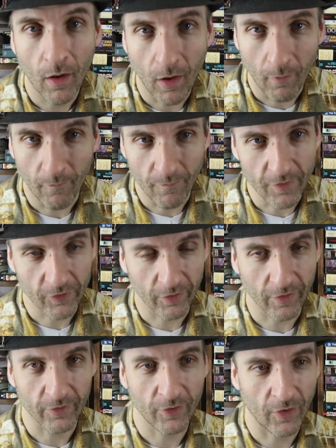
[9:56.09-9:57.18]
of the
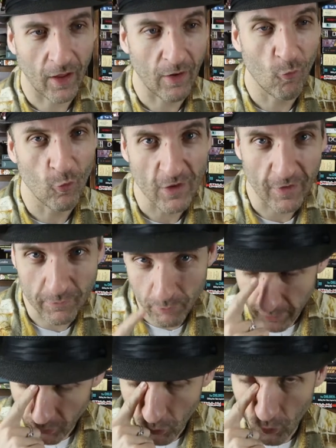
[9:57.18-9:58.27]
series, so, uh, which I think is
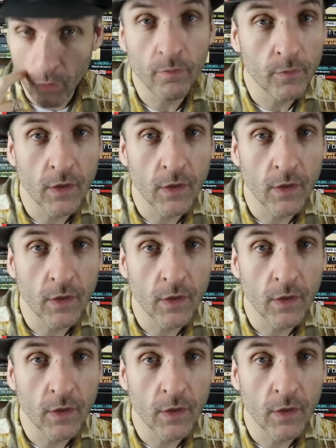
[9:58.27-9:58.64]
pretty cool.